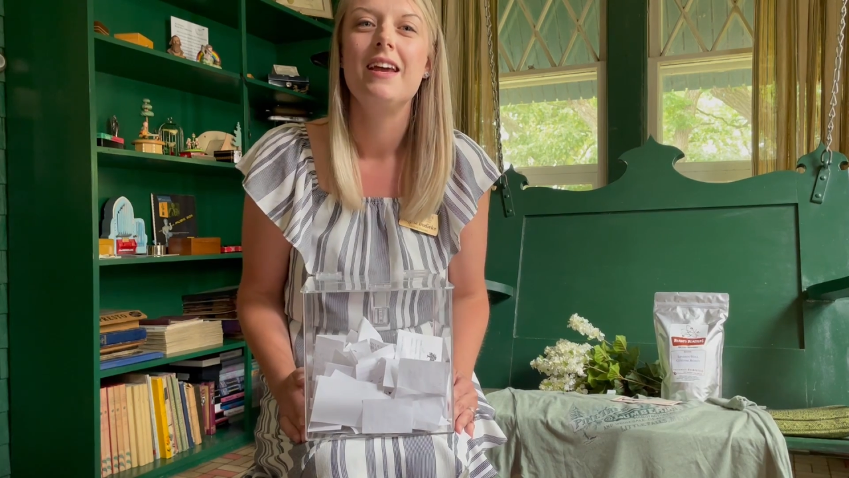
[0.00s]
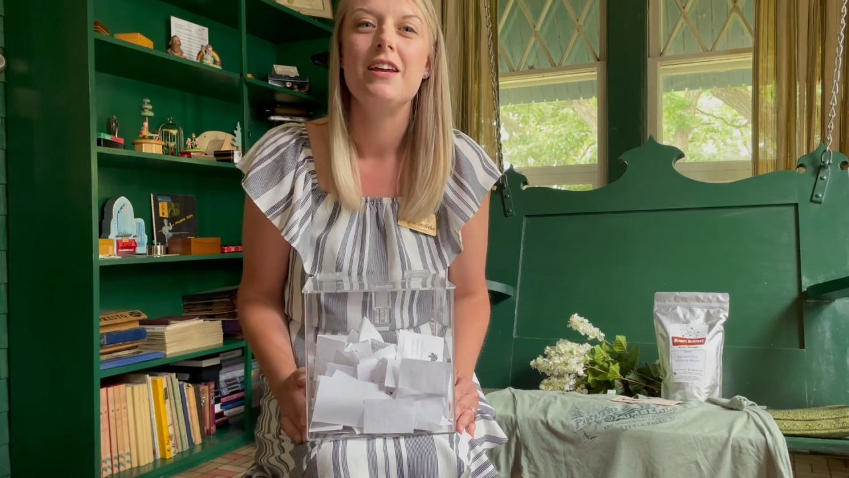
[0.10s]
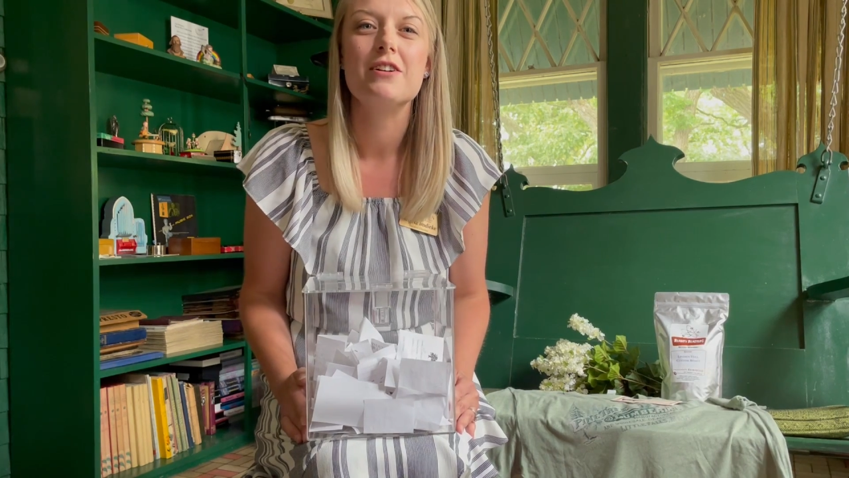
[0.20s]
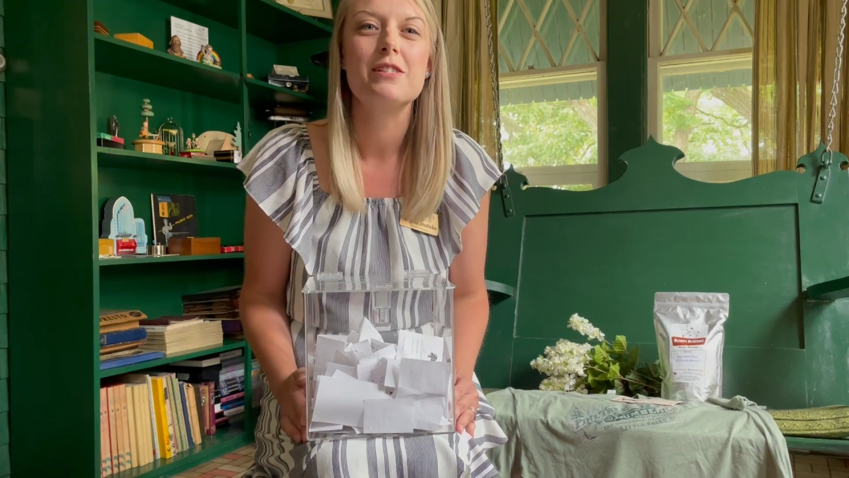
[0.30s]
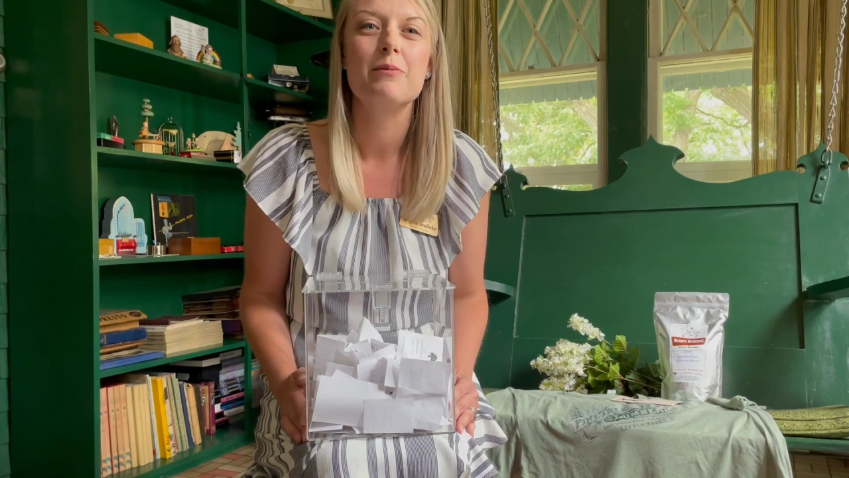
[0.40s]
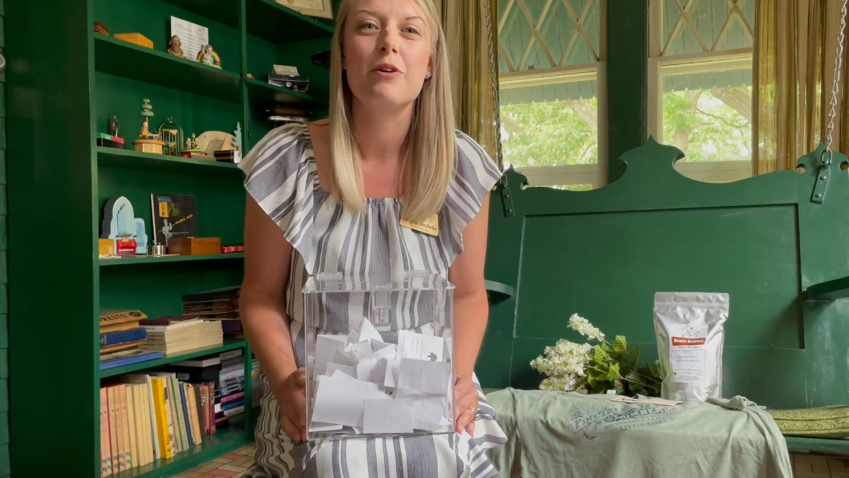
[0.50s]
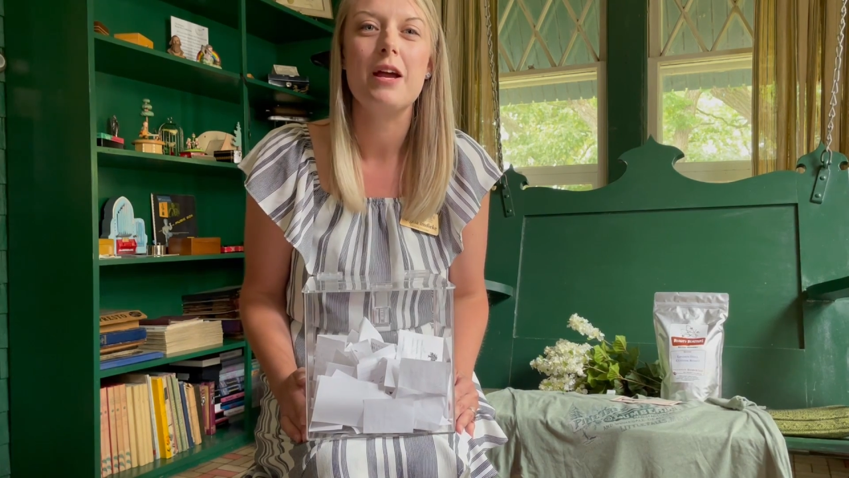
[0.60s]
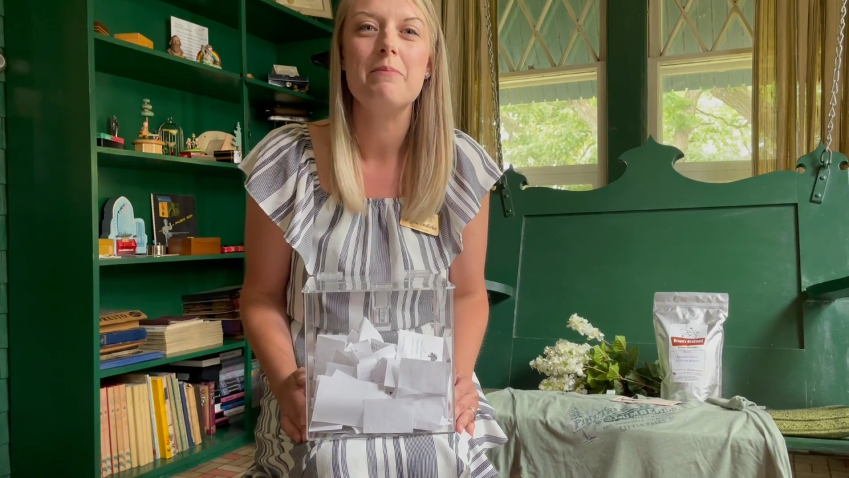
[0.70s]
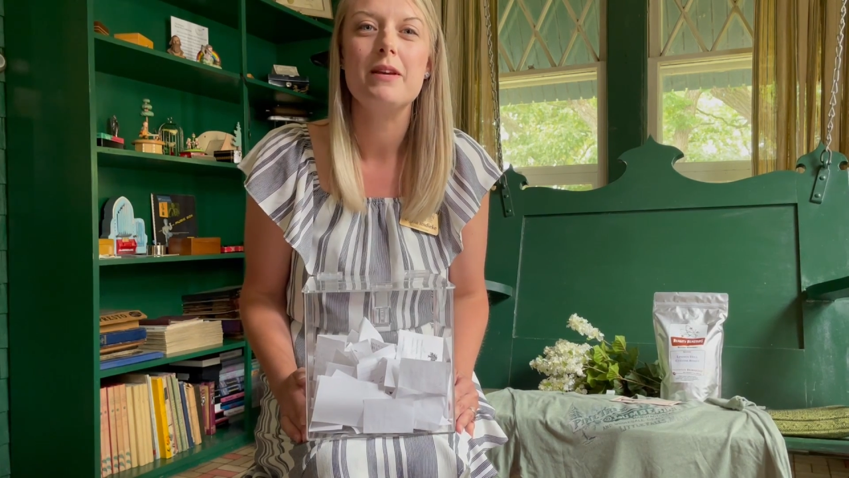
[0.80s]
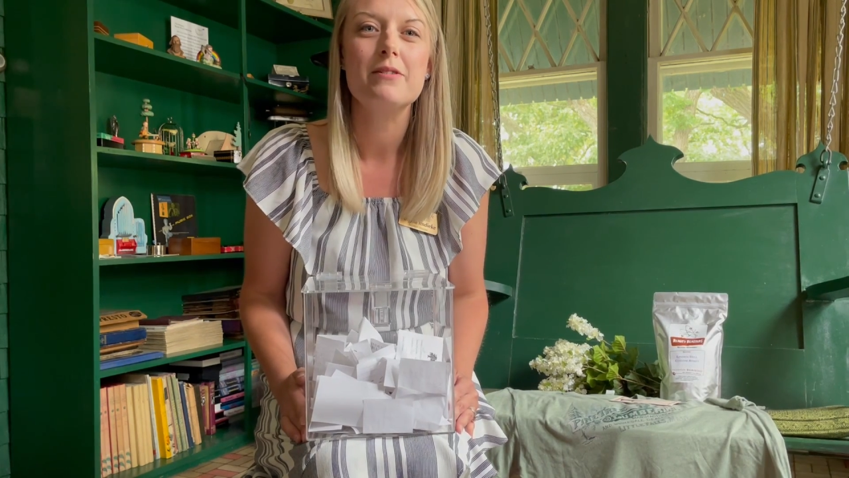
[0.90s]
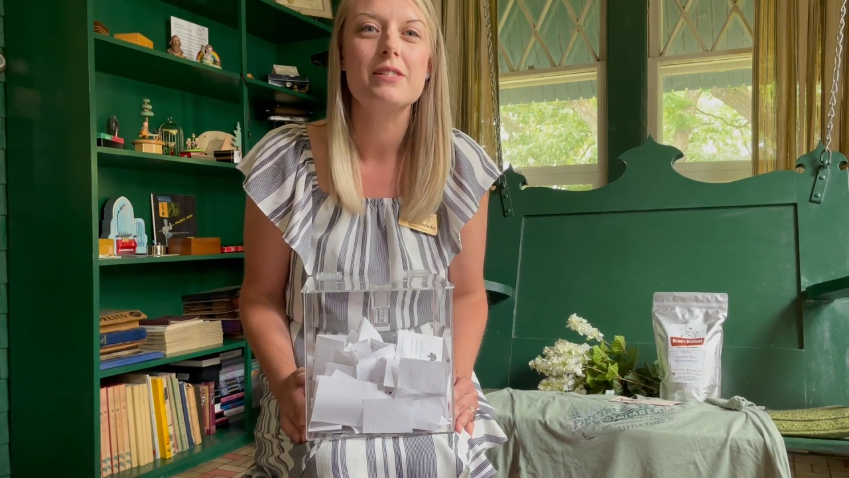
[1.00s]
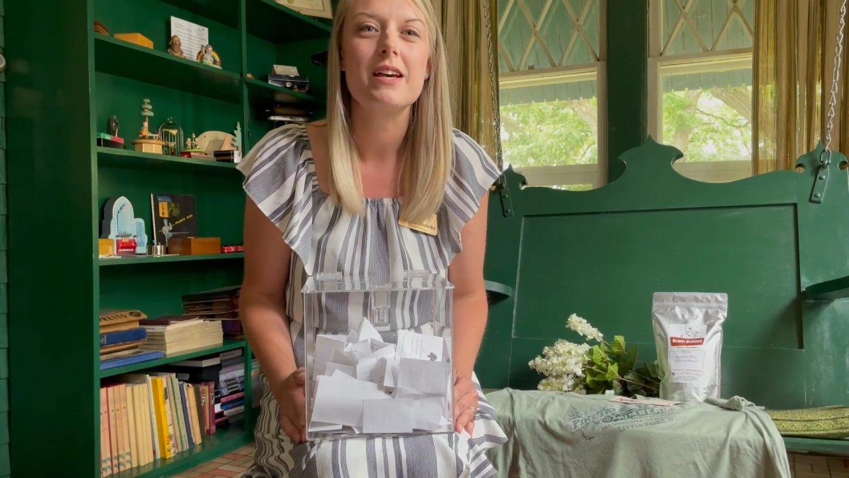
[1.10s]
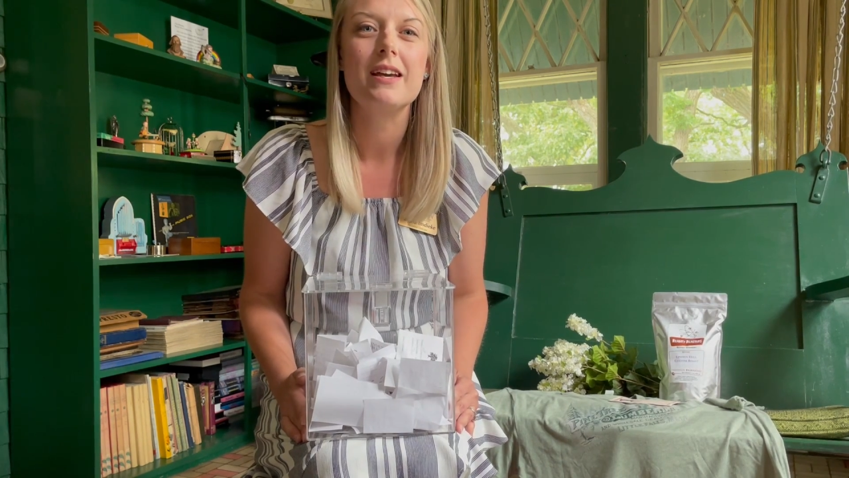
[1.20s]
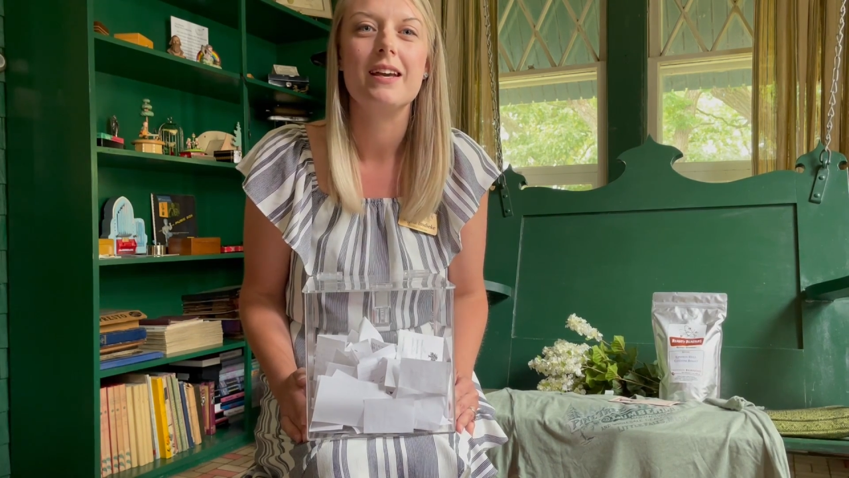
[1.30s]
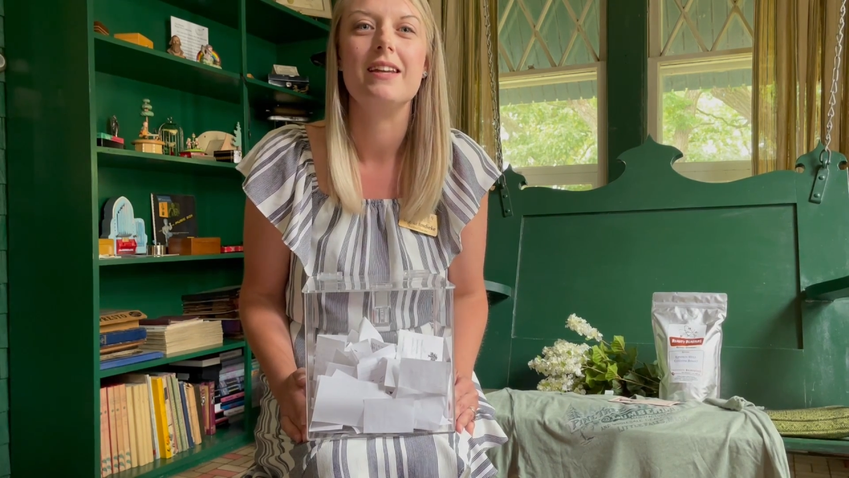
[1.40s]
hear some great music